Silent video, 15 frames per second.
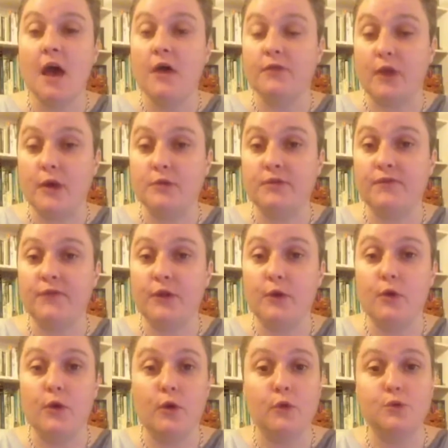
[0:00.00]
those of you
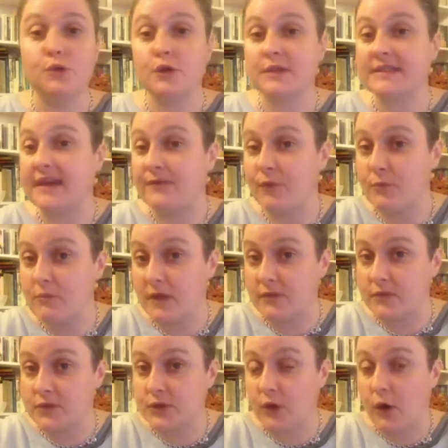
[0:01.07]
who took several
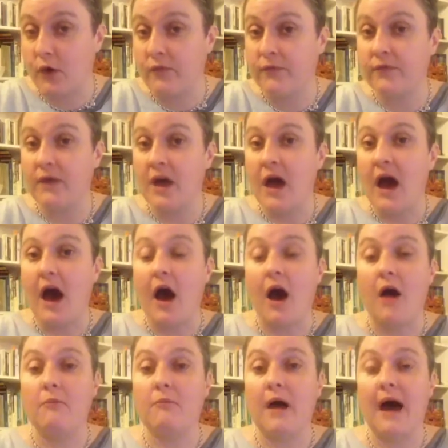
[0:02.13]
months off
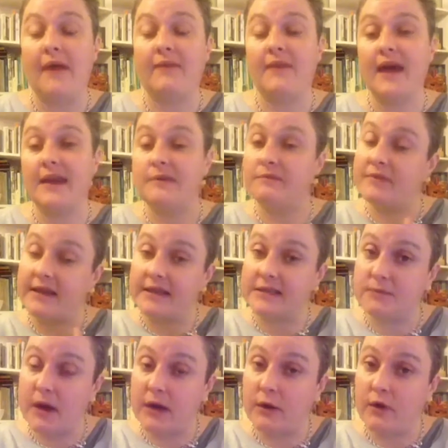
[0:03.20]
and then things
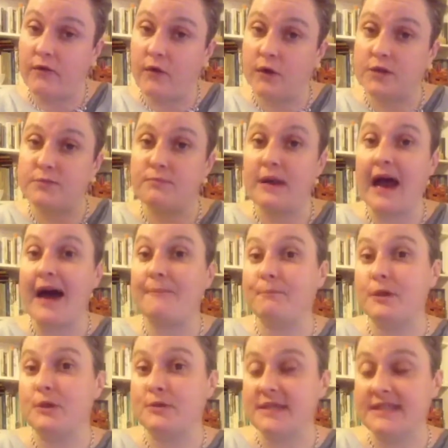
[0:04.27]
might not have gone to plan,
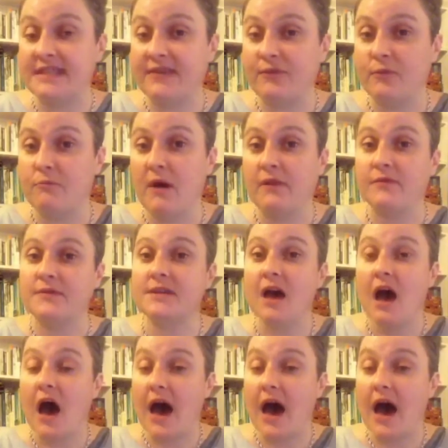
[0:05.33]
but you did several months,